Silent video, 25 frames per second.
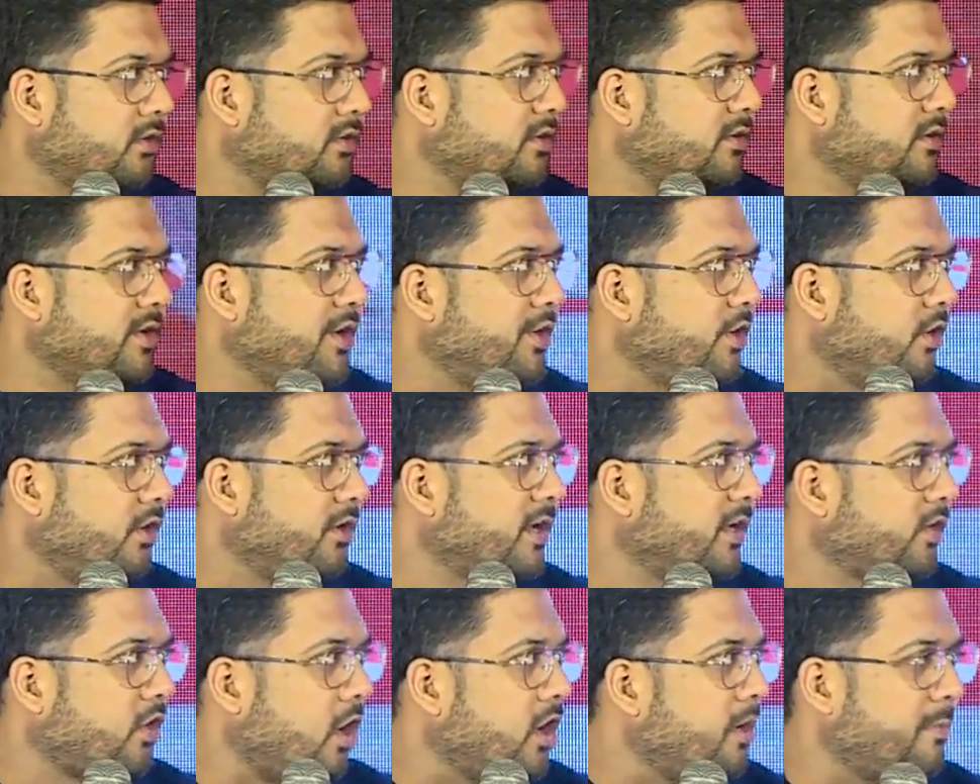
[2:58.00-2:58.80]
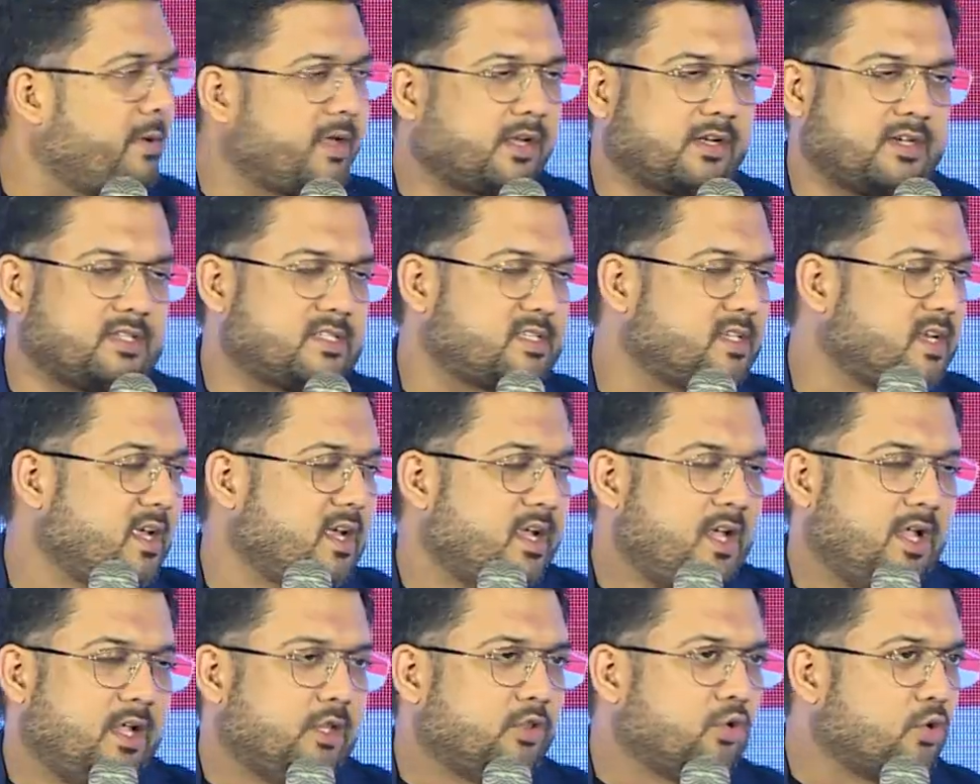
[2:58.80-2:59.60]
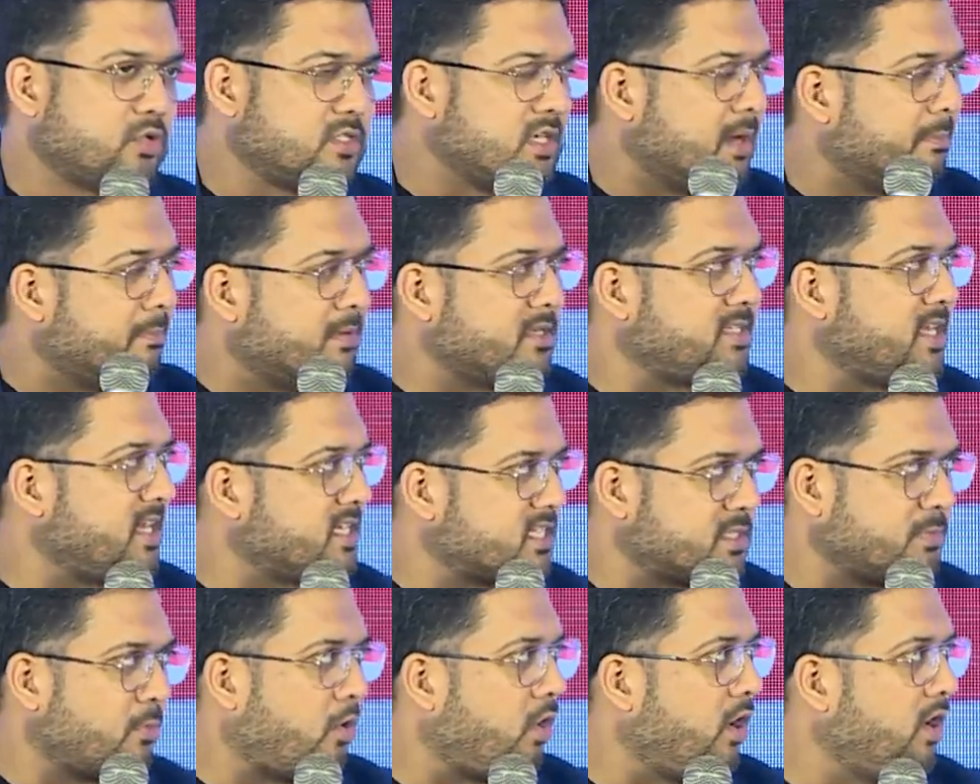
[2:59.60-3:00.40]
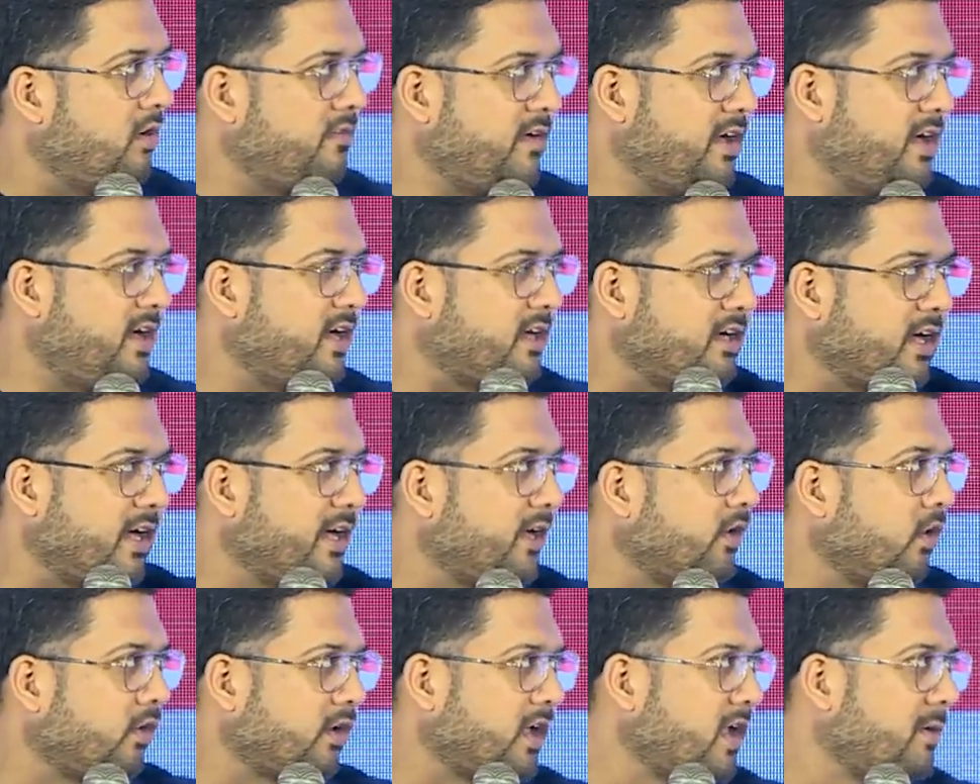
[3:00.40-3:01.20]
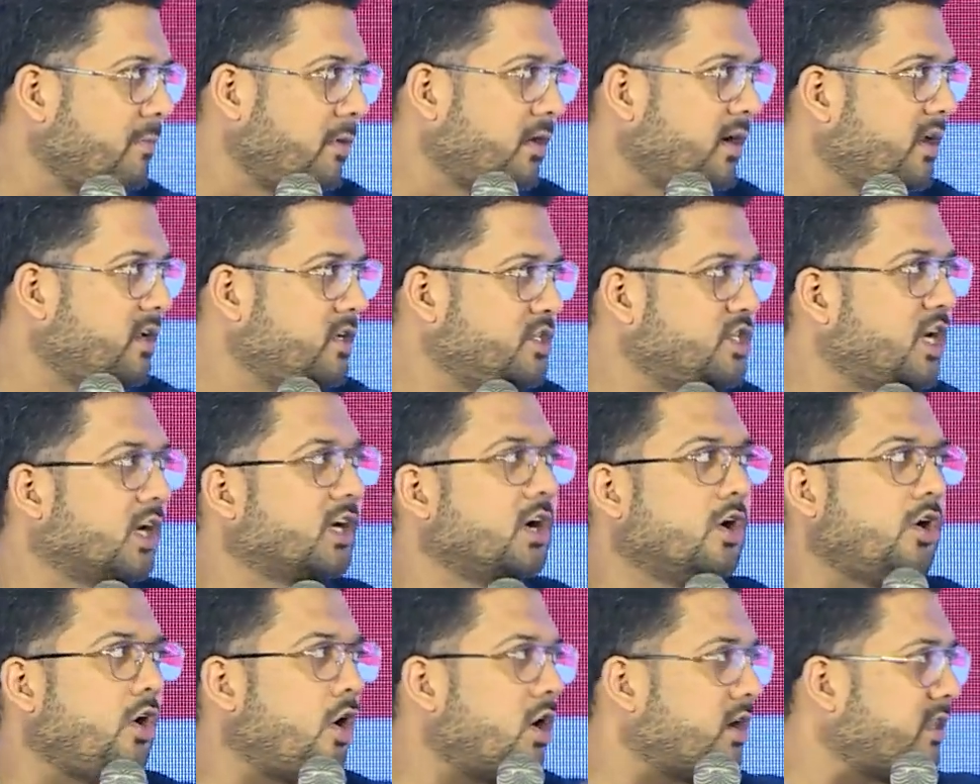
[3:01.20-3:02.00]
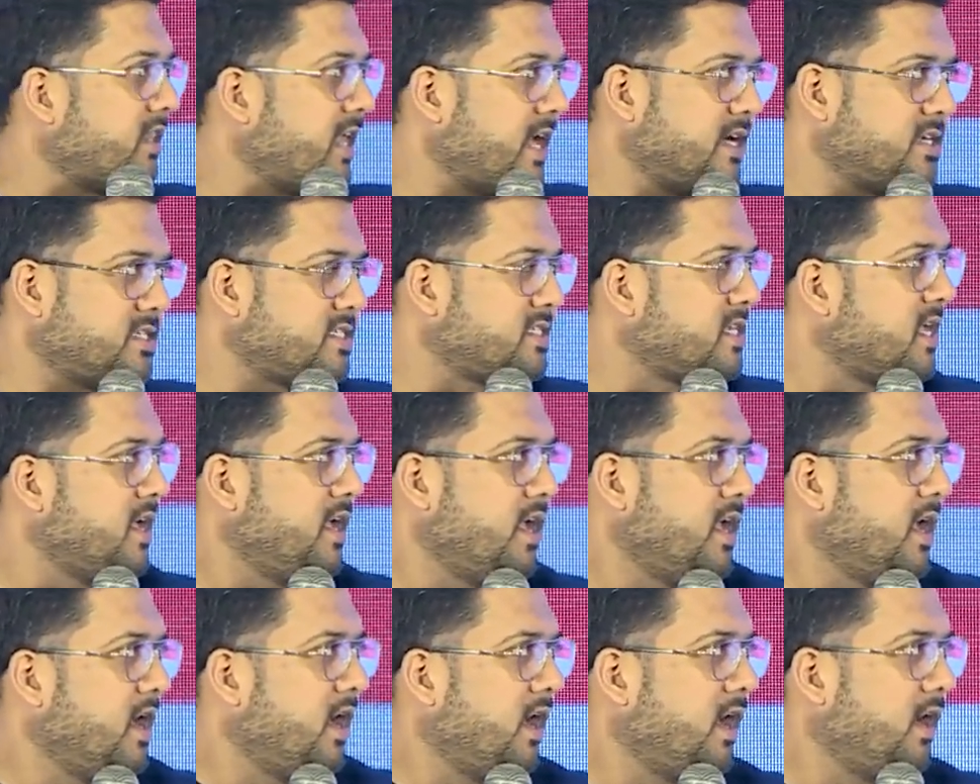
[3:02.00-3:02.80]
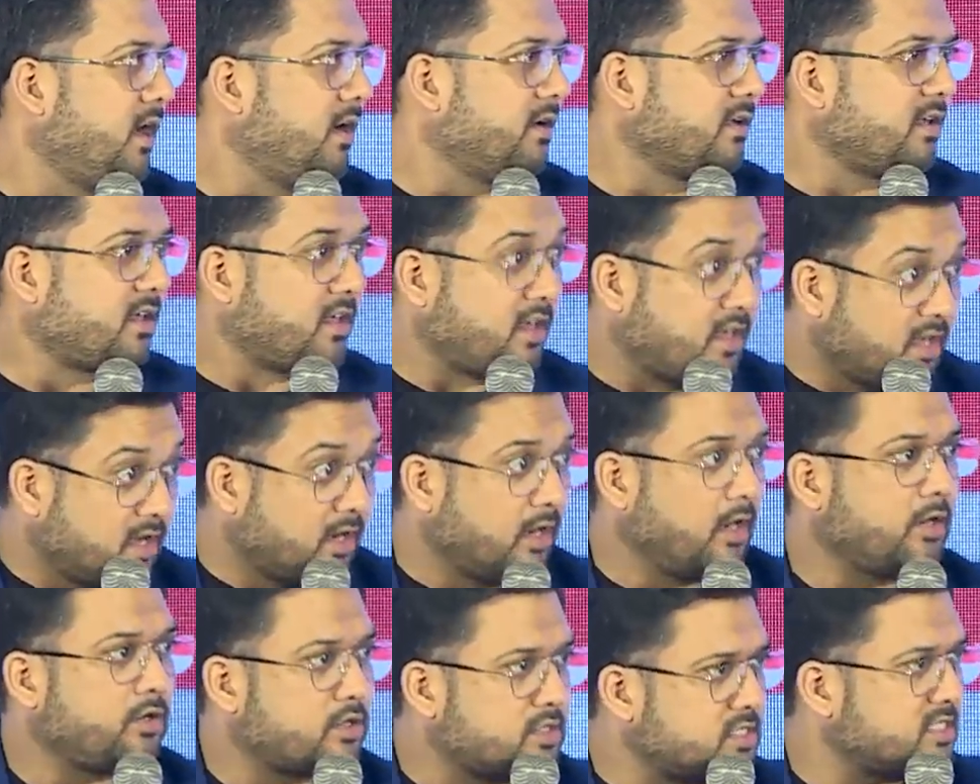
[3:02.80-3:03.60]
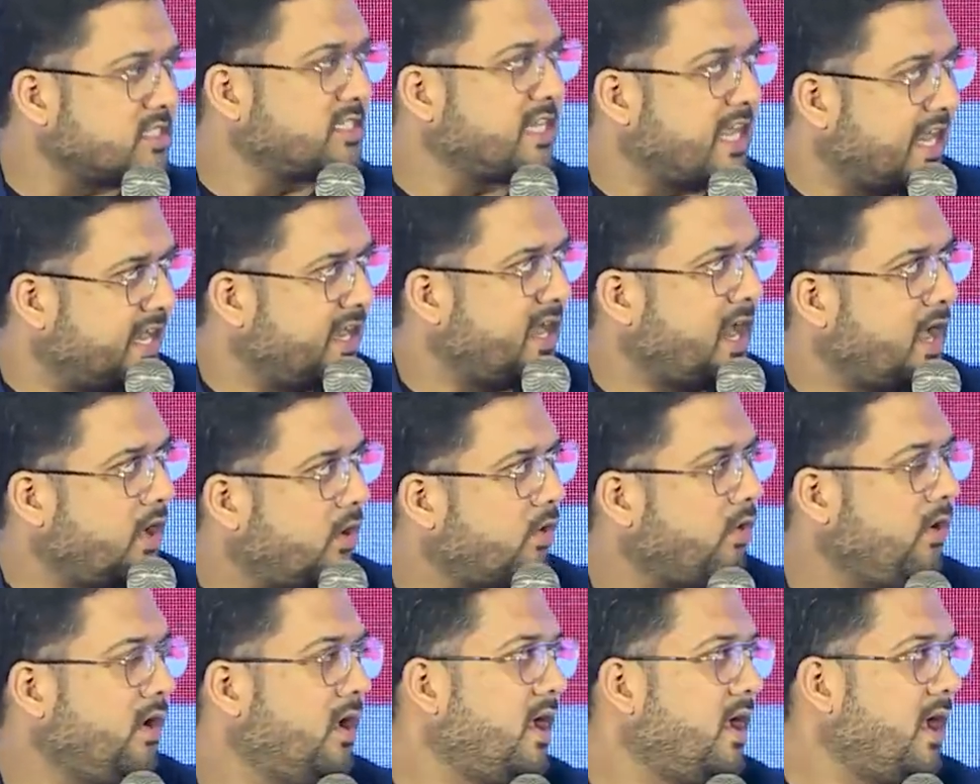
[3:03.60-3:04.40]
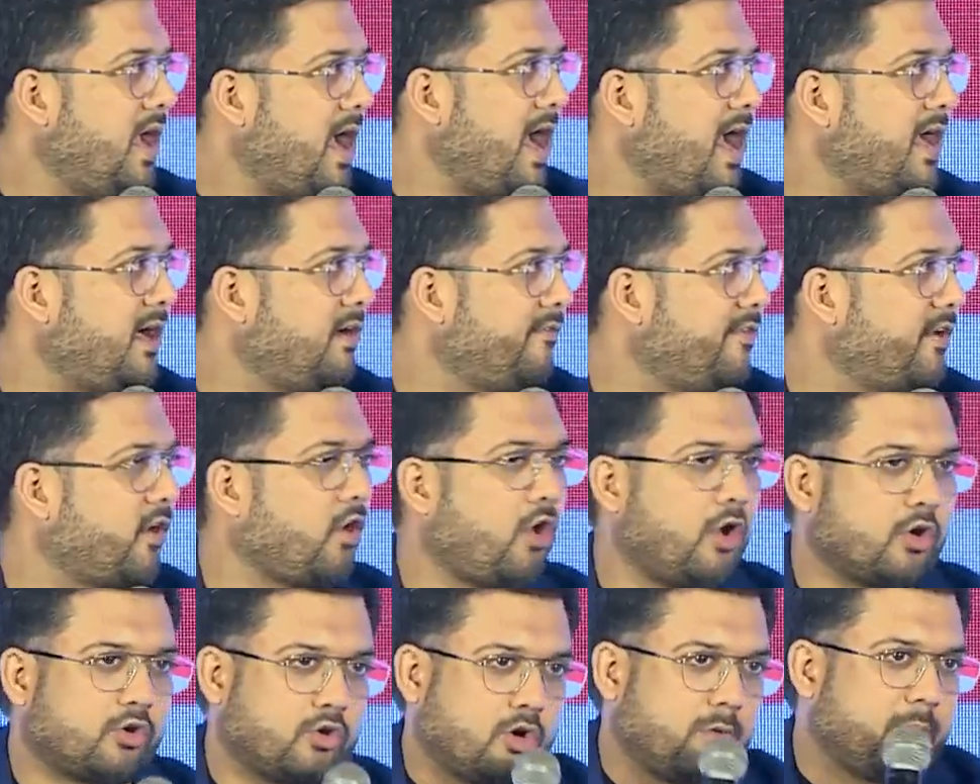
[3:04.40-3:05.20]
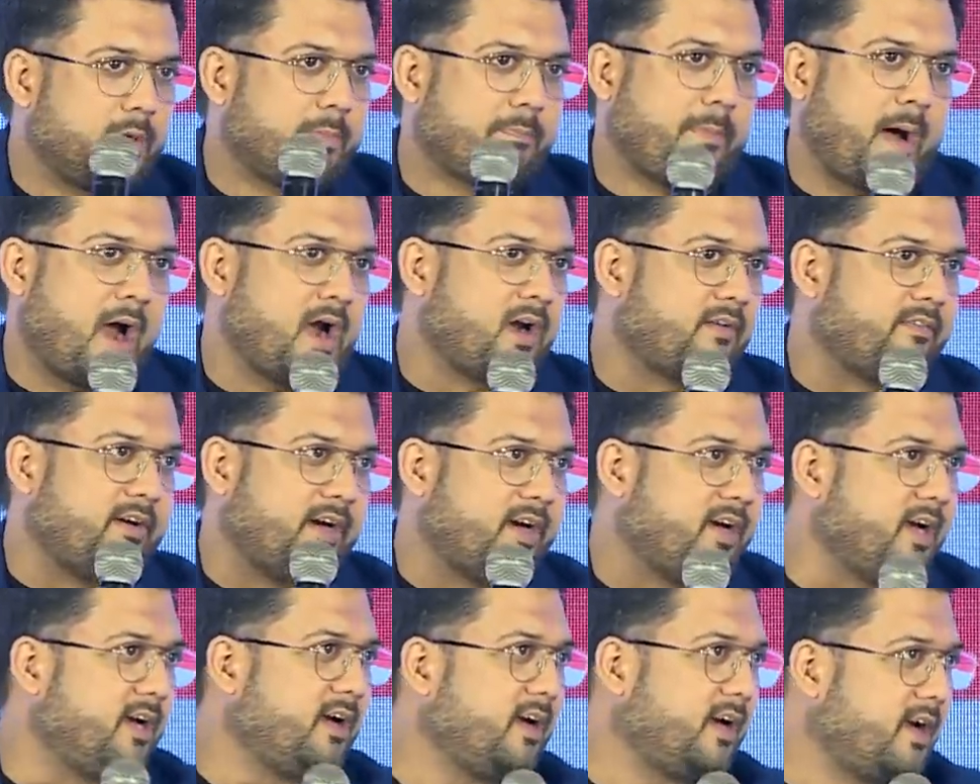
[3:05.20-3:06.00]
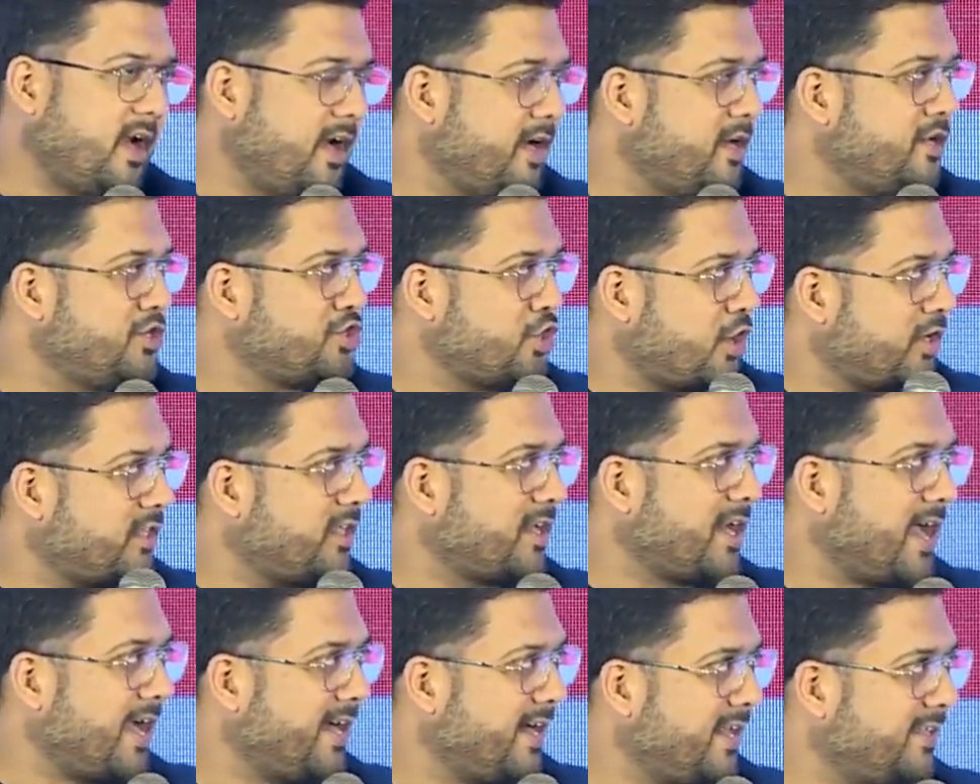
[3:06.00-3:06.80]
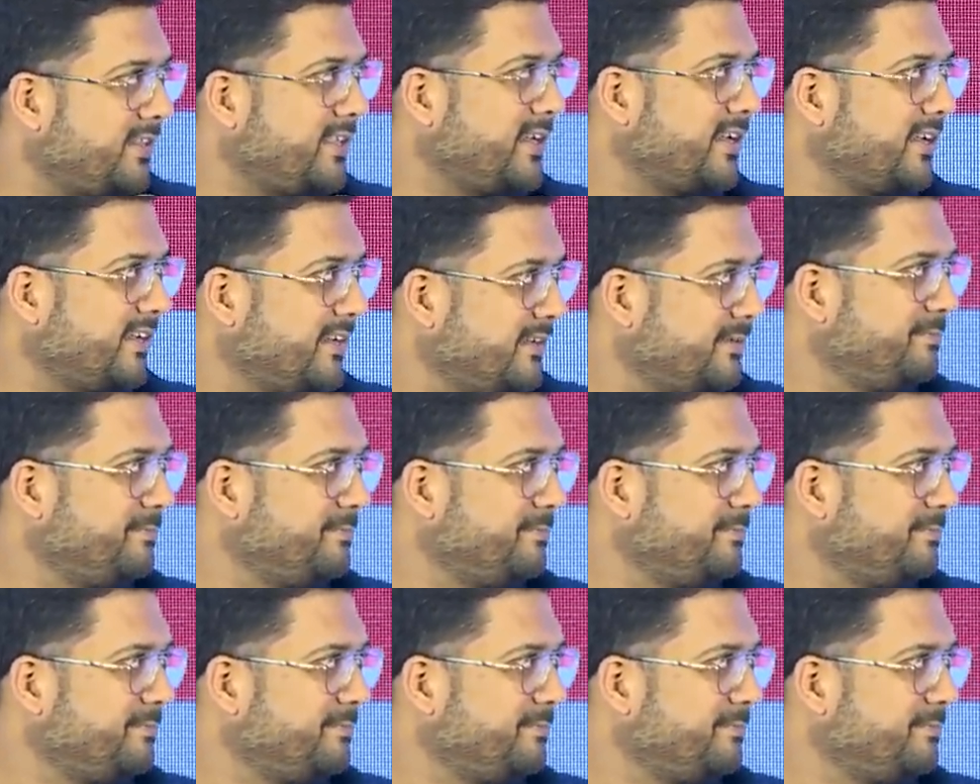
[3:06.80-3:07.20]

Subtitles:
you know, economy, because those numbers are small. We're literally talking about a juggernaut that's here to stay now, and we're all going to be part of it and enjoy the ride, I think.